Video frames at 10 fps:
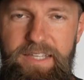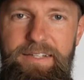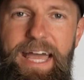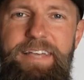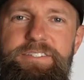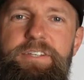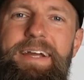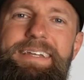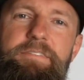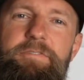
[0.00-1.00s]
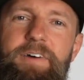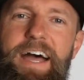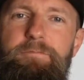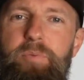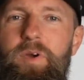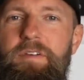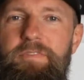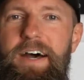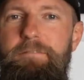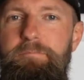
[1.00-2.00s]
Last year I did
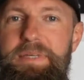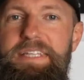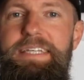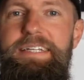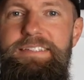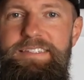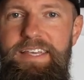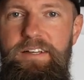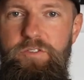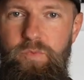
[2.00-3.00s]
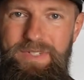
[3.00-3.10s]
5.5 million in sales